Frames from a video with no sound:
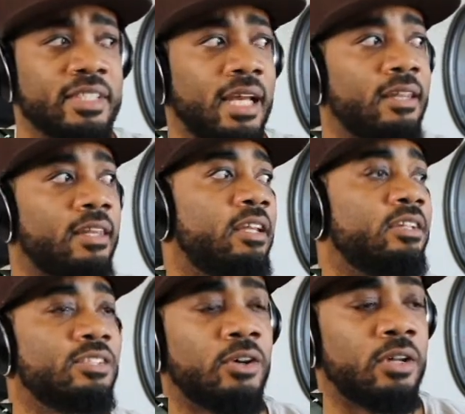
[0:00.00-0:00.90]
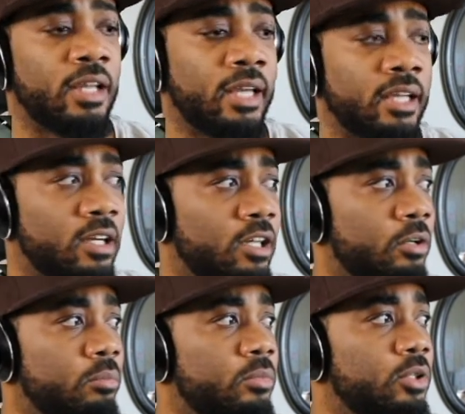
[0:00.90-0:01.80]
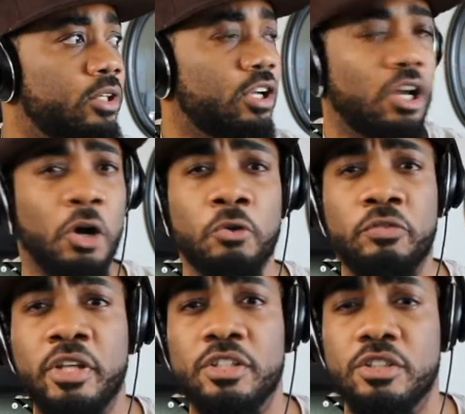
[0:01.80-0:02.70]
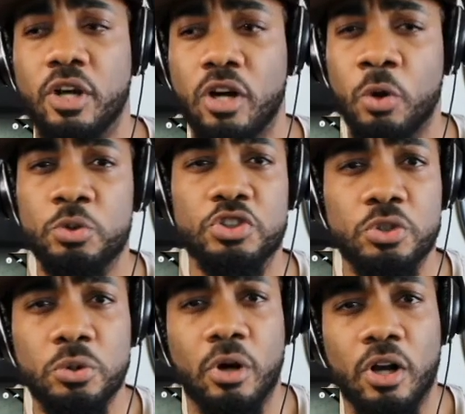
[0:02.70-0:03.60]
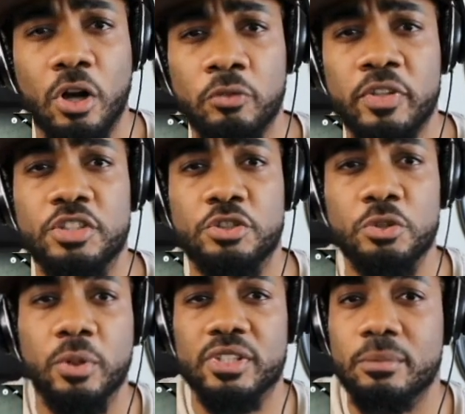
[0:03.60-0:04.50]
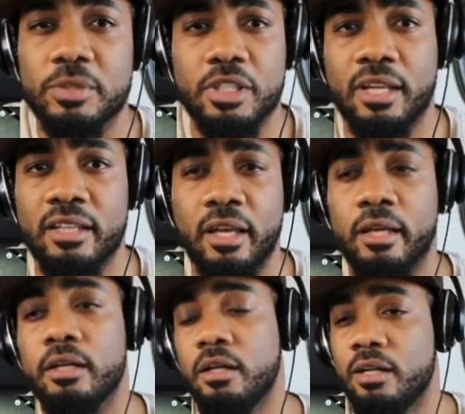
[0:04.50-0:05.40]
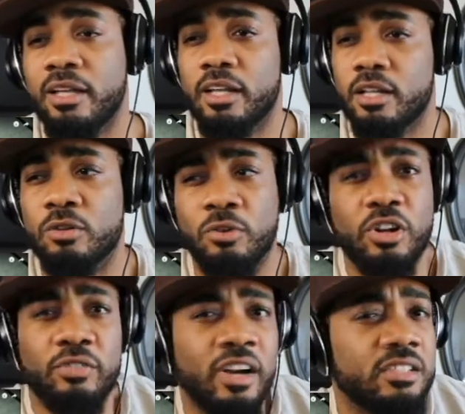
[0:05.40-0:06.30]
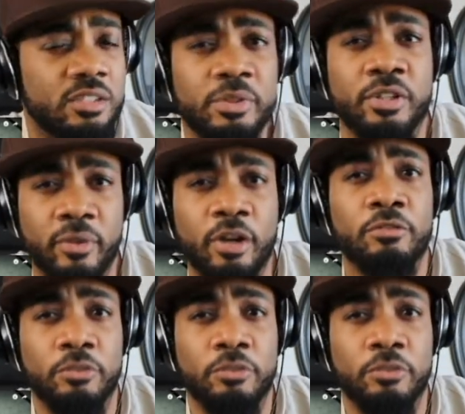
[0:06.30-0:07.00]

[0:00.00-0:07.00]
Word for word: I think it's called, like, COVID-02 or COVID-2 or some shit like that. Like, coronavirus has been around